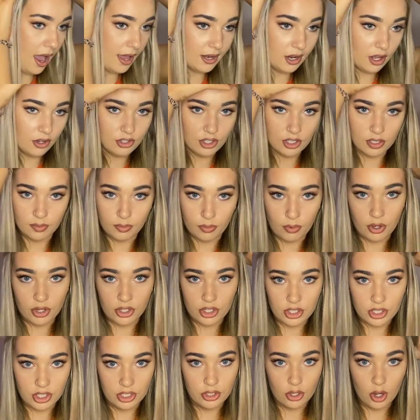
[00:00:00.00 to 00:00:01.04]
I'll just
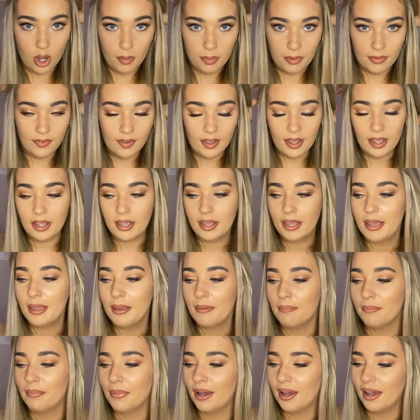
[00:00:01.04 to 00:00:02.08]
wash the top of it.
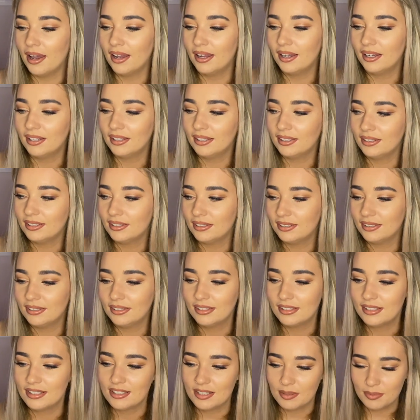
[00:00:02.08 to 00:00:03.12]
But
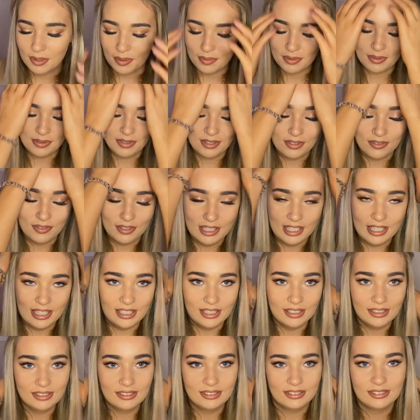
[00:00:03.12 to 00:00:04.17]
sometimes I'm just
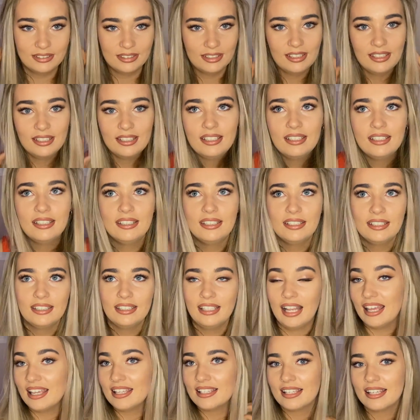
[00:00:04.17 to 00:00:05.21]
really
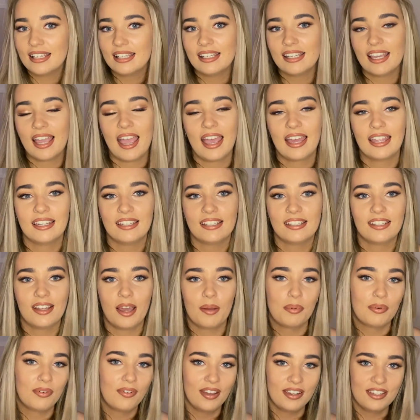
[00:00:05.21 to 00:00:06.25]
lazy and I
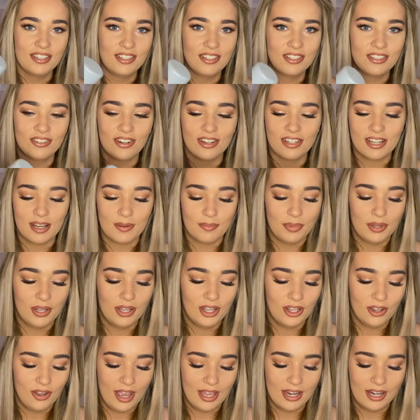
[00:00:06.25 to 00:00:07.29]
prefer to use dry
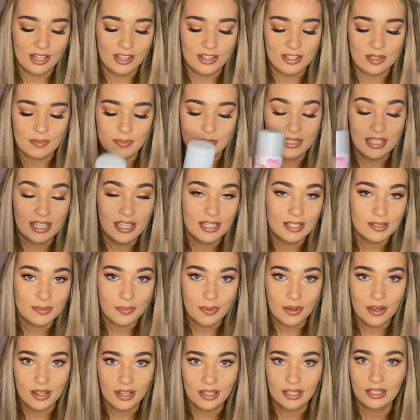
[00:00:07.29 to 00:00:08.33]
shampoo, and I use the Batiste
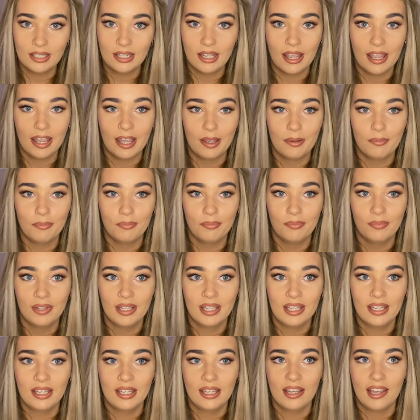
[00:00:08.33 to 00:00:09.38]
one.
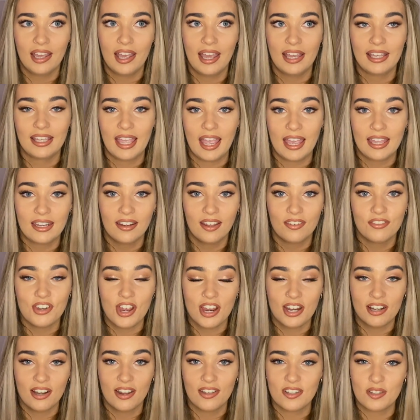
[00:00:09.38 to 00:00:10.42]
Again, I
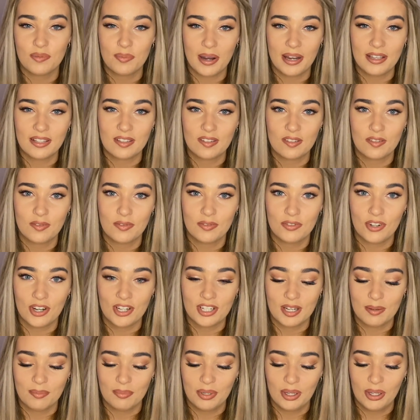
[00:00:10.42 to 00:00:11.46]
tried loads of brands of dry
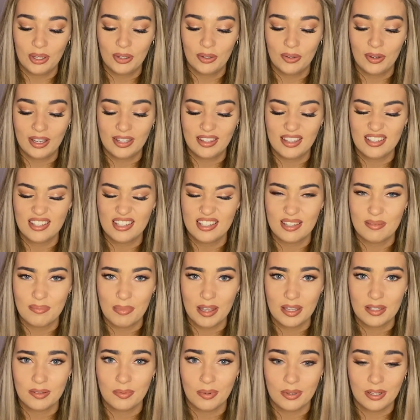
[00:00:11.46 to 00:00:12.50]
shampoo and this is the
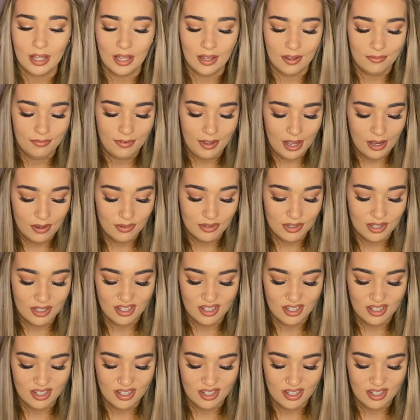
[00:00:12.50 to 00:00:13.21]
best one that I found.